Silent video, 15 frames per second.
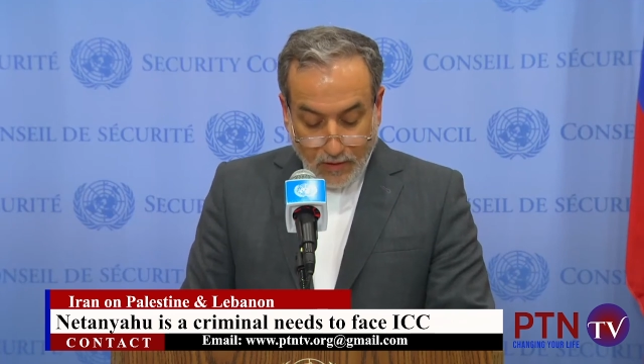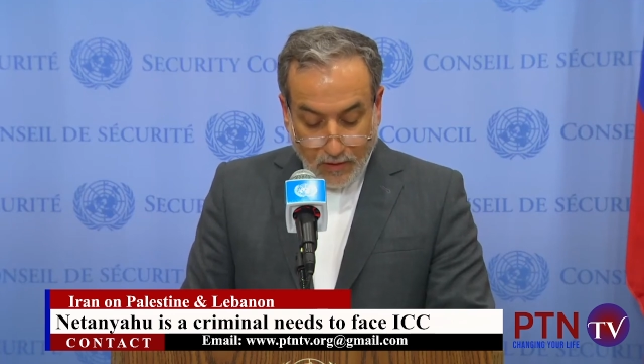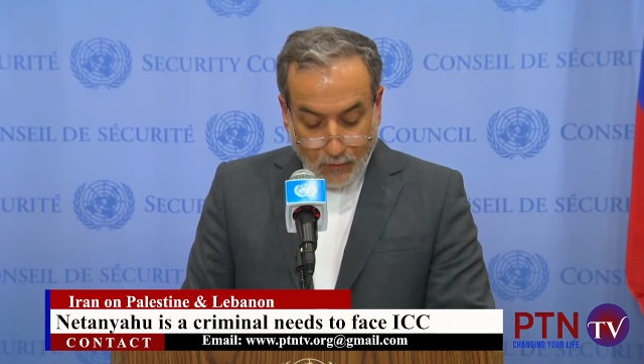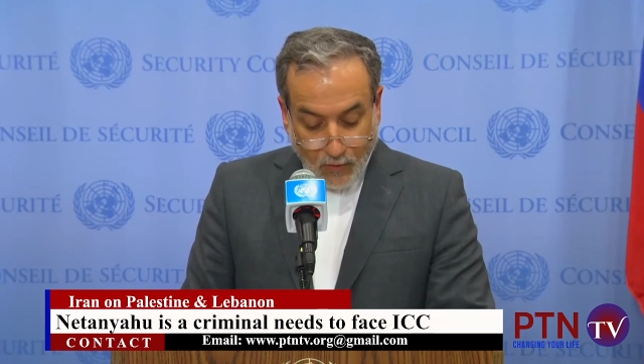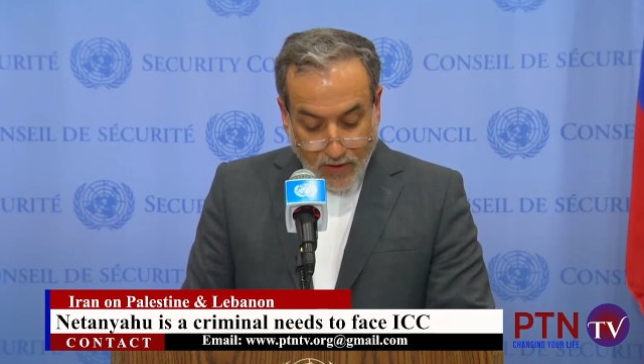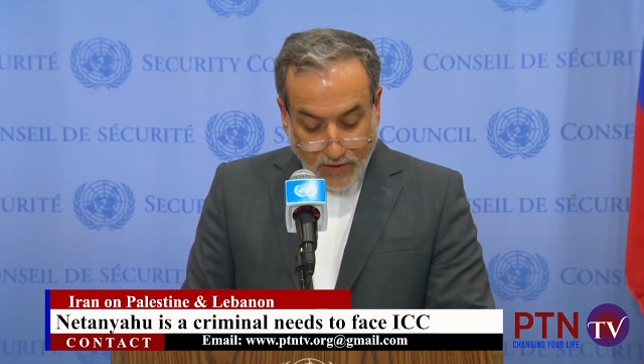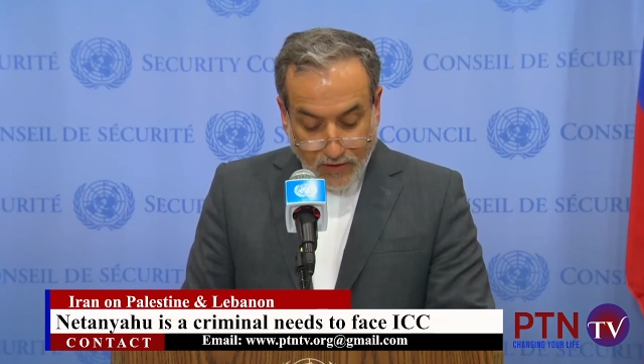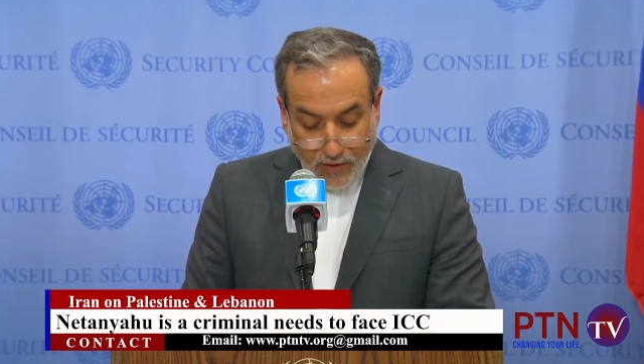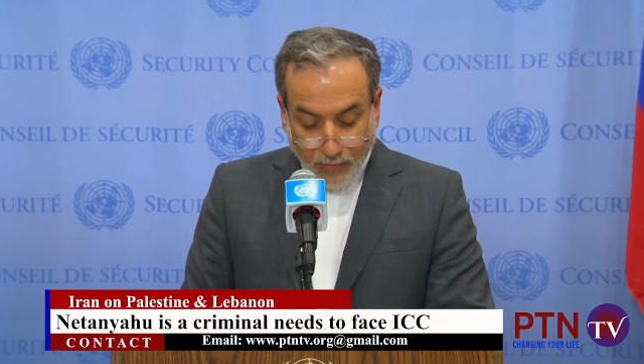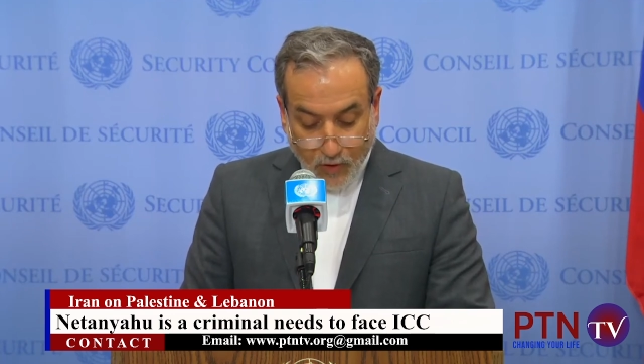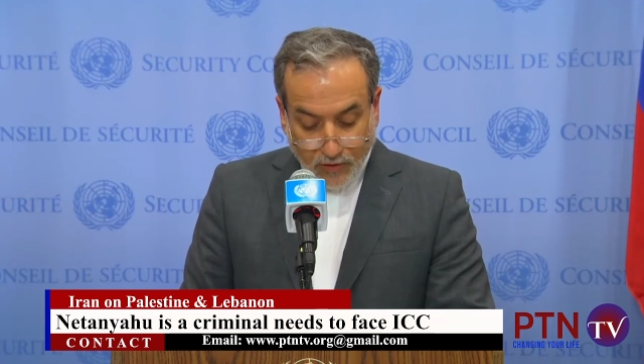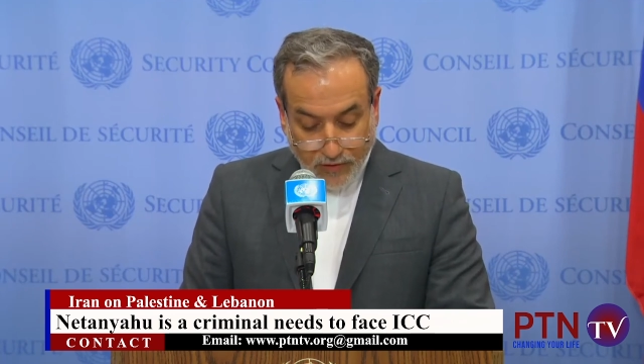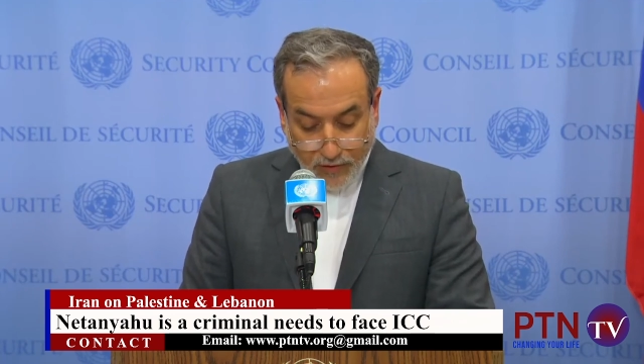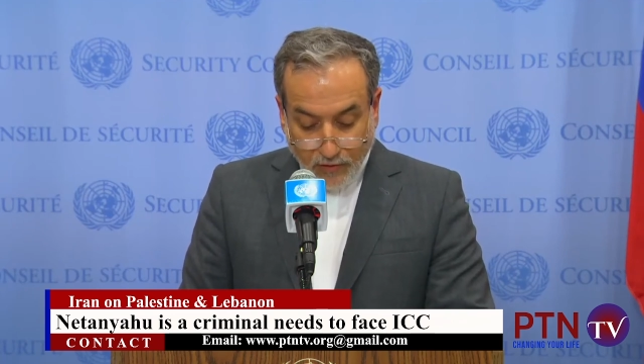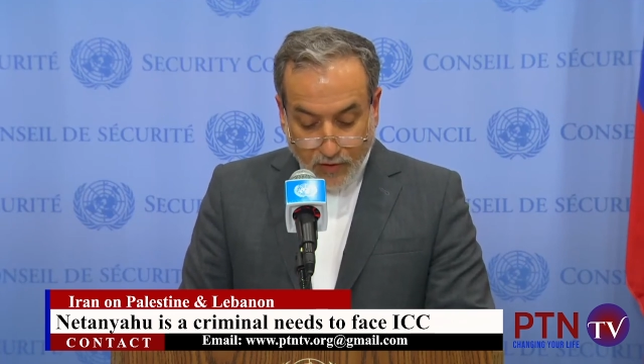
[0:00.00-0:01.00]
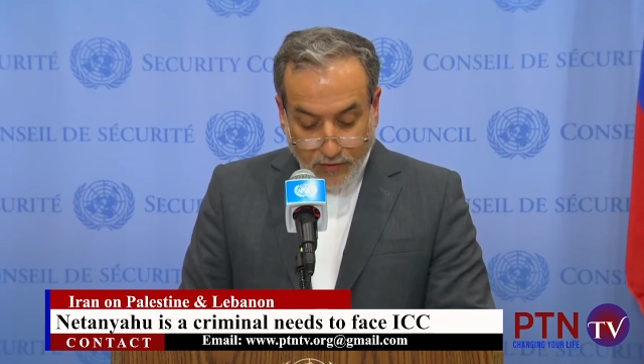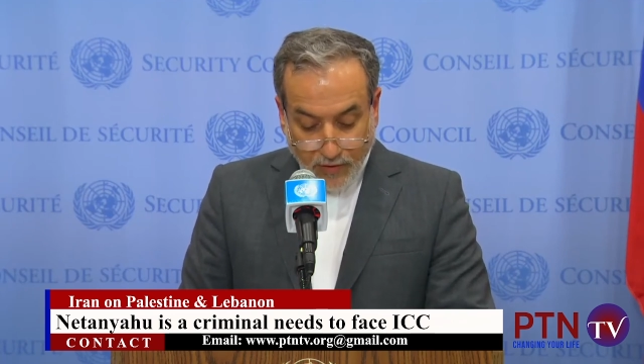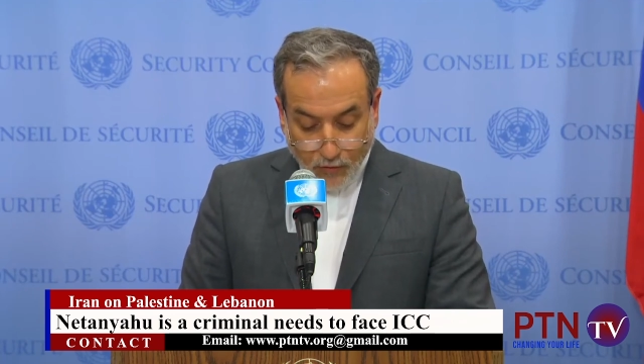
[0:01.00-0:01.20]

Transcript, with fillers: the West in particular,